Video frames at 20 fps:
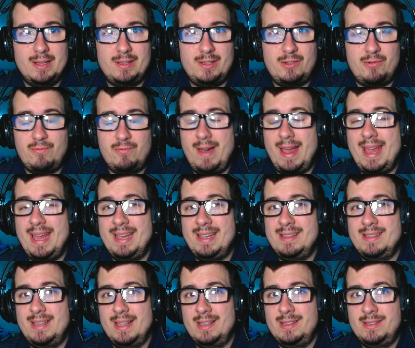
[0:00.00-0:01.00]

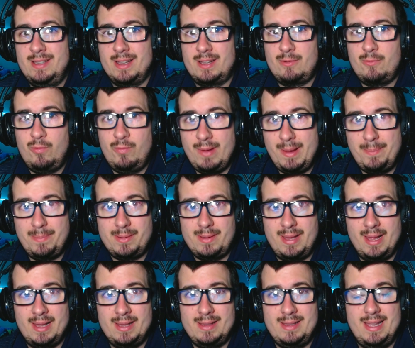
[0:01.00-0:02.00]
trained and equipped,
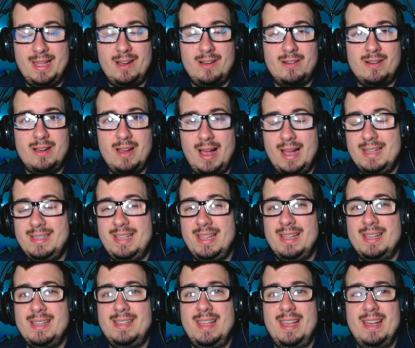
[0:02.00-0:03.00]
and they are
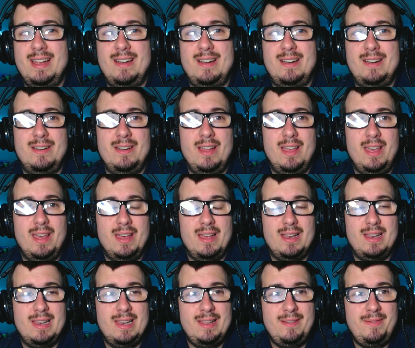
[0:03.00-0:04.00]
hiding, they are
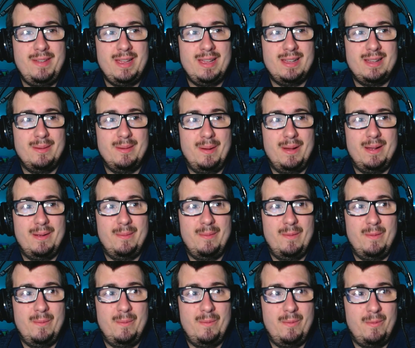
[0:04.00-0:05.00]
living a
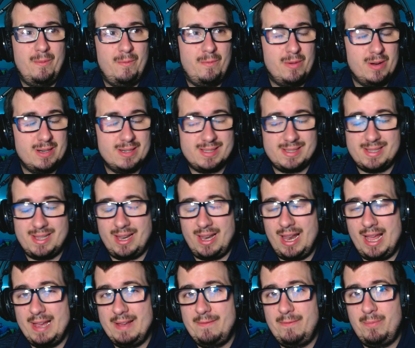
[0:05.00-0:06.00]
worst
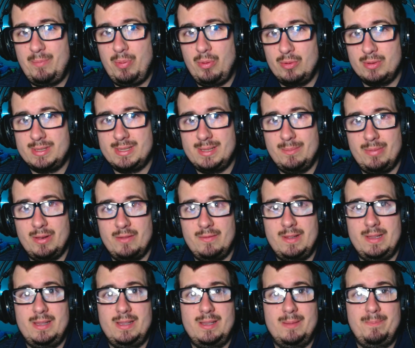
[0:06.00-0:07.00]
life possible
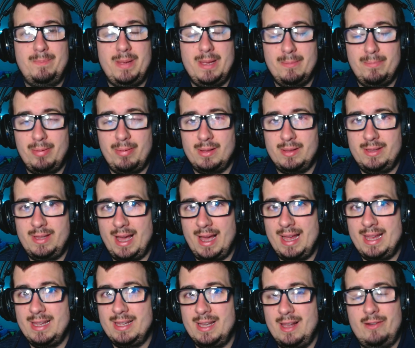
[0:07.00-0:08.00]
with people
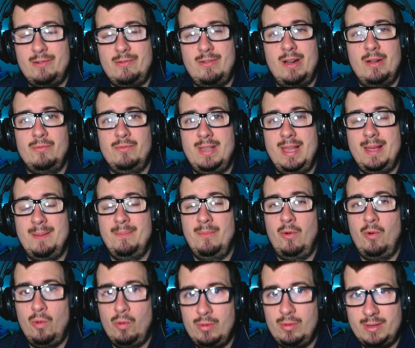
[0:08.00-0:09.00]
dying around them
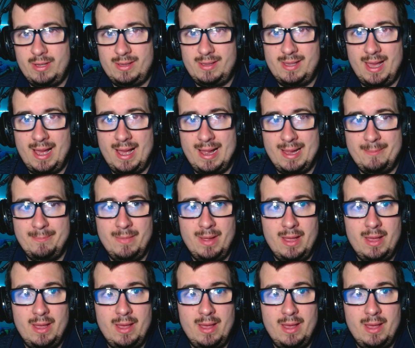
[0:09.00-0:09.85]
all the time.